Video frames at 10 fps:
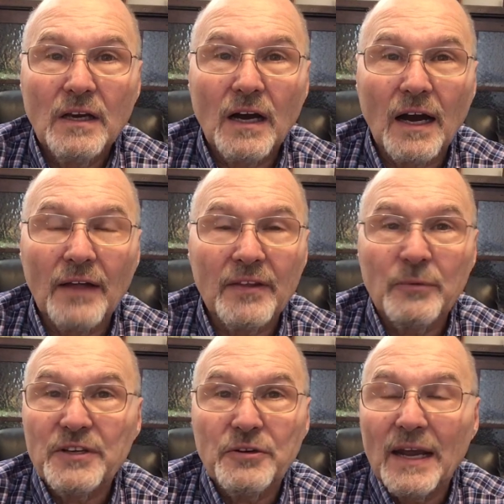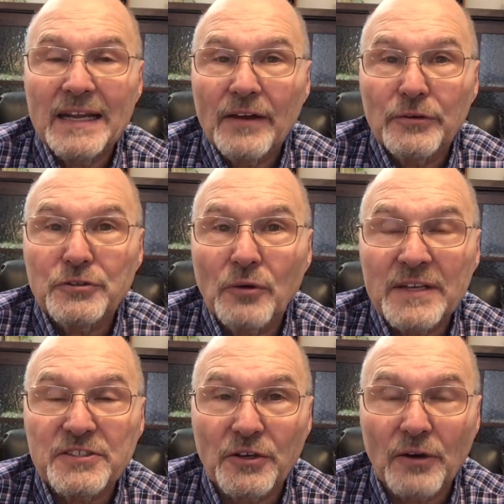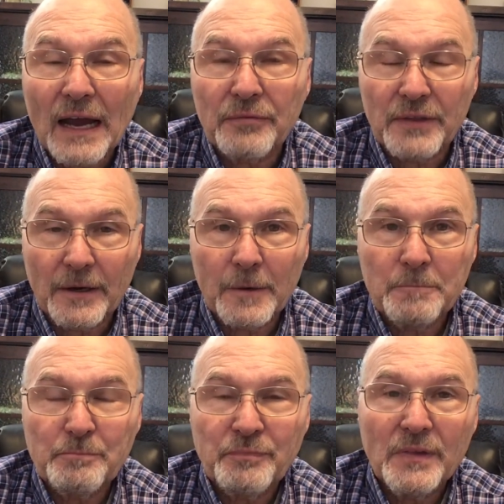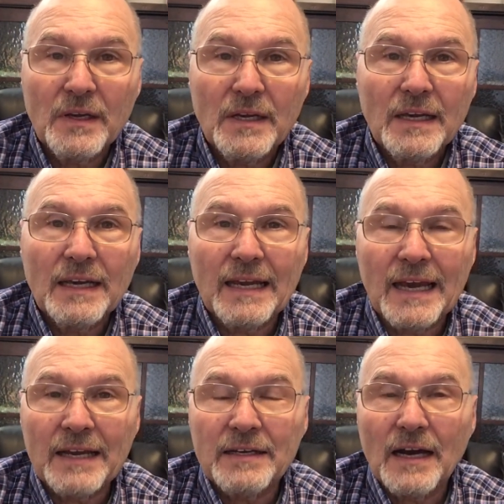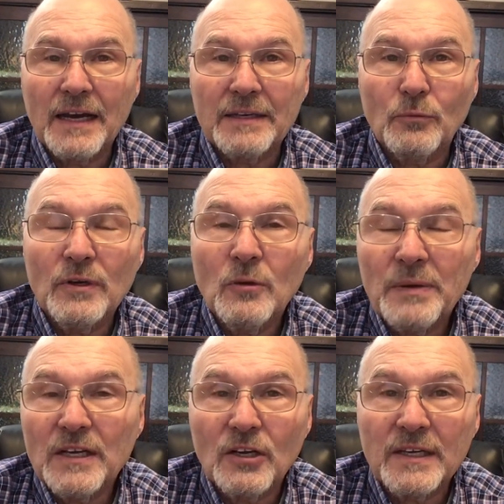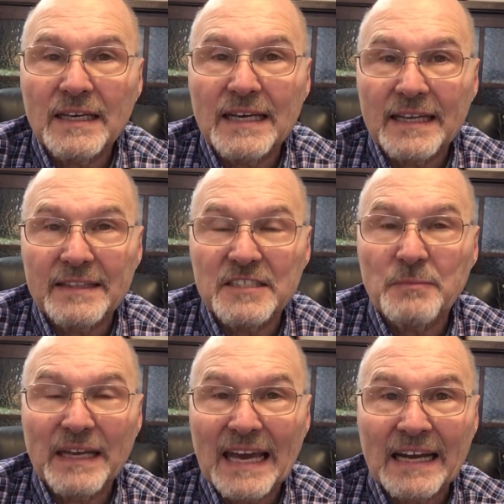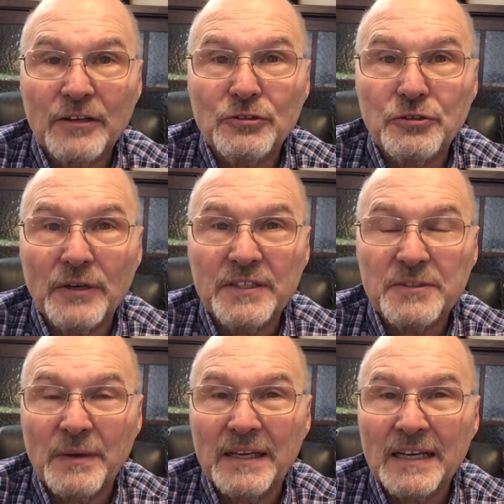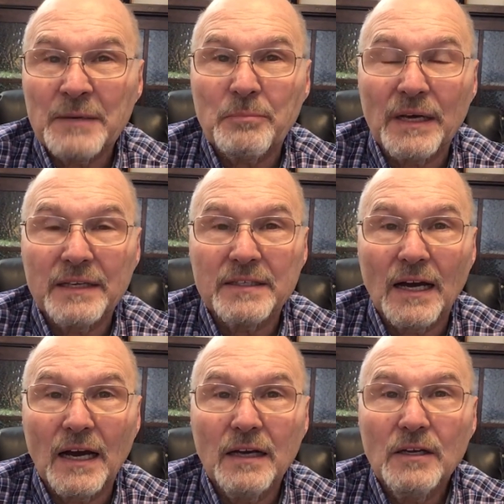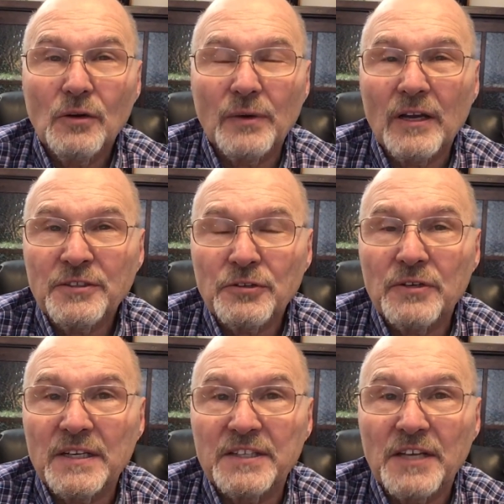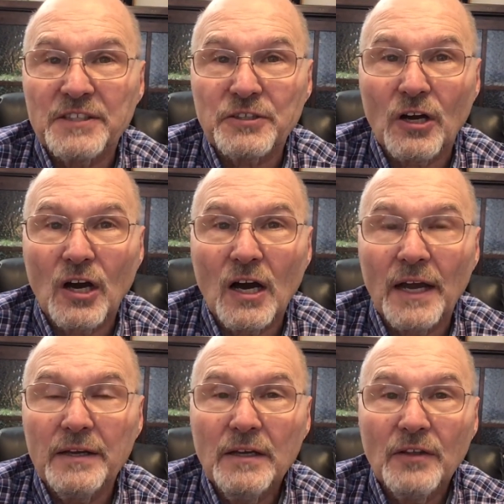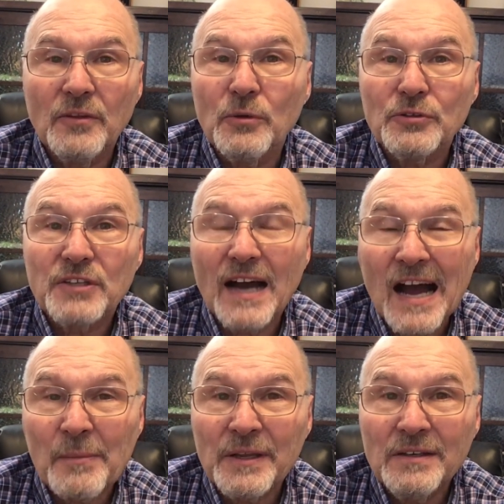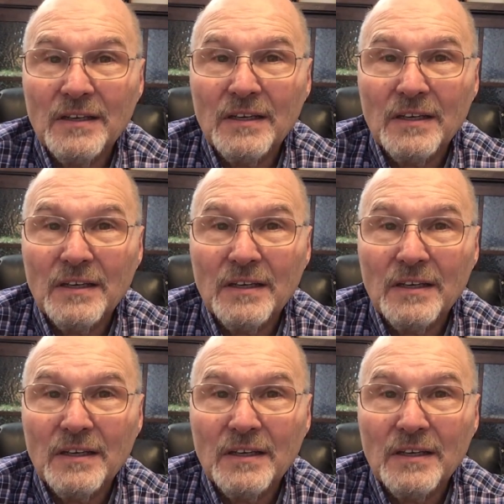than we do any other joints that are out there. And we'll be looking at these mechanical joints mainly, but we also need to touch on the most common